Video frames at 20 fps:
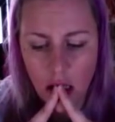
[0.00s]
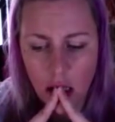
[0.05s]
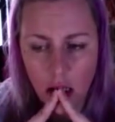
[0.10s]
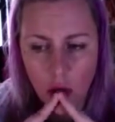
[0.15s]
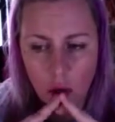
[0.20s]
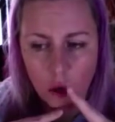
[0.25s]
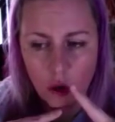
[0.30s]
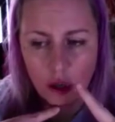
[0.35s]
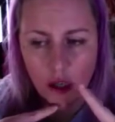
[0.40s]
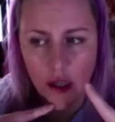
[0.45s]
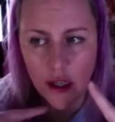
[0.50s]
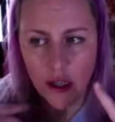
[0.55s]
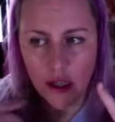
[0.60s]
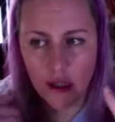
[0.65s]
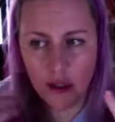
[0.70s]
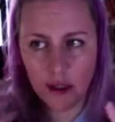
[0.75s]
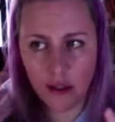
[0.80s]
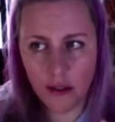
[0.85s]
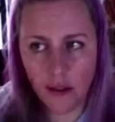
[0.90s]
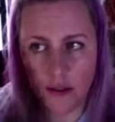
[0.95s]

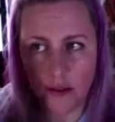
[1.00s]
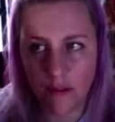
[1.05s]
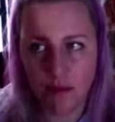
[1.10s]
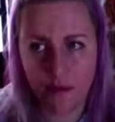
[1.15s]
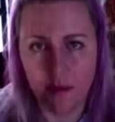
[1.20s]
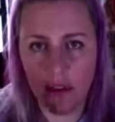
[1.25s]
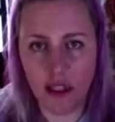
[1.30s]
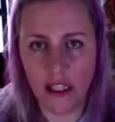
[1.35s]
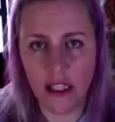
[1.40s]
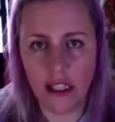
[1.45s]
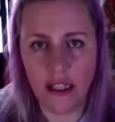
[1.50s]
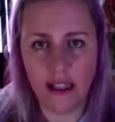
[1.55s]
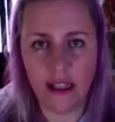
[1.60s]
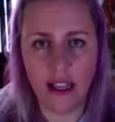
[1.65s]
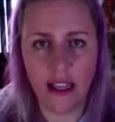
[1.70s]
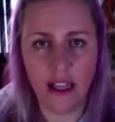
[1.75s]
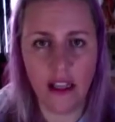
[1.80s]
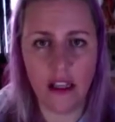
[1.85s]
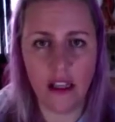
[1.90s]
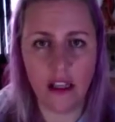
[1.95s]
Or feeling
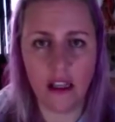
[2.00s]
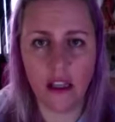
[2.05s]
like,